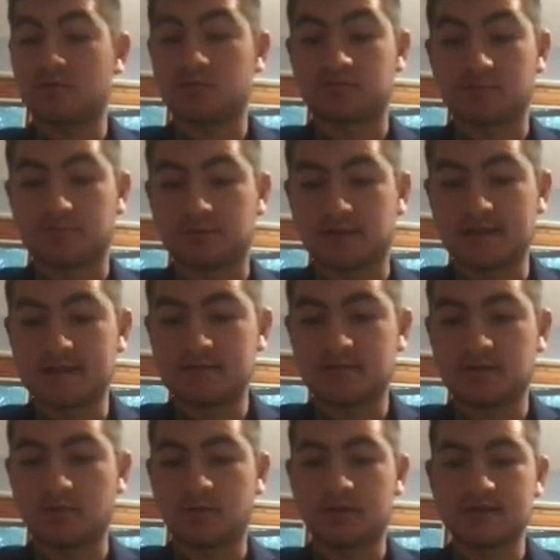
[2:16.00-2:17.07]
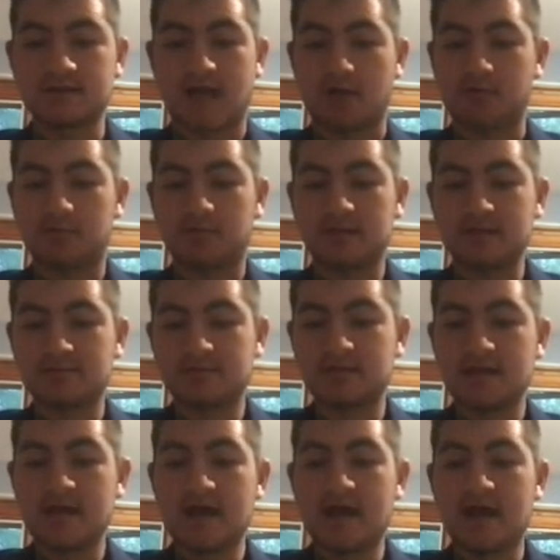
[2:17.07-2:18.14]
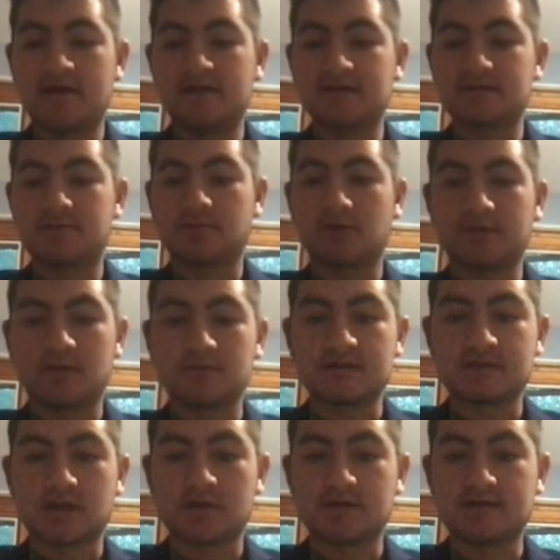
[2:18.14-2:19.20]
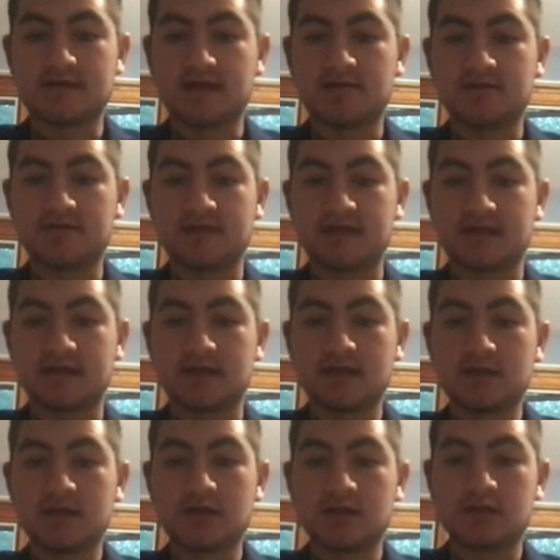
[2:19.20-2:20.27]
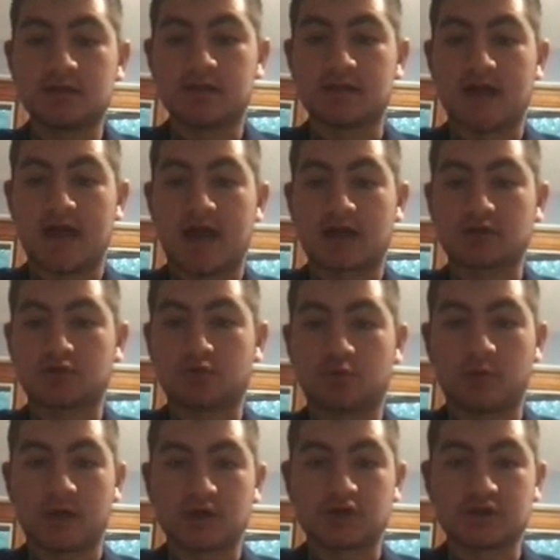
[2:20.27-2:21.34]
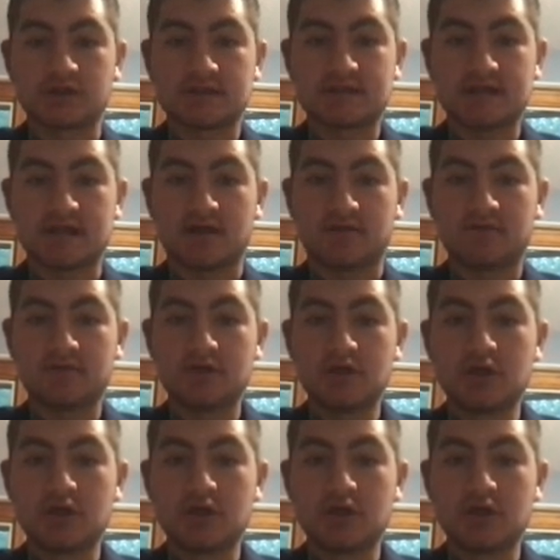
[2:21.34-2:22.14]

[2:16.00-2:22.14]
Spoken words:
replacement and what is not replacement. I think it's important that we start delving in to the actual question itself.